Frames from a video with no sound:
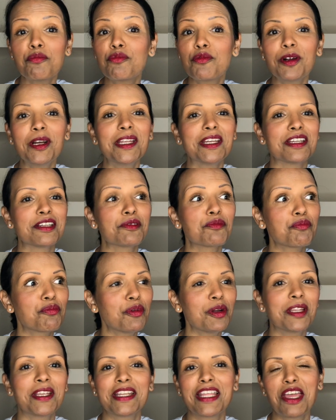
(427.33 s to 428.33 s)
Brilliant,
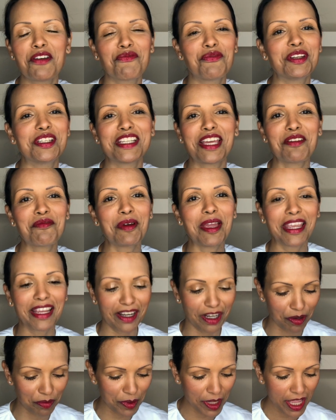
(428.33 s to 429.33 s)
brilliant everyday
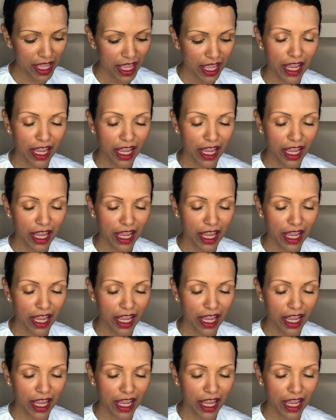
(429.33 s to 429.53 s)
makeup.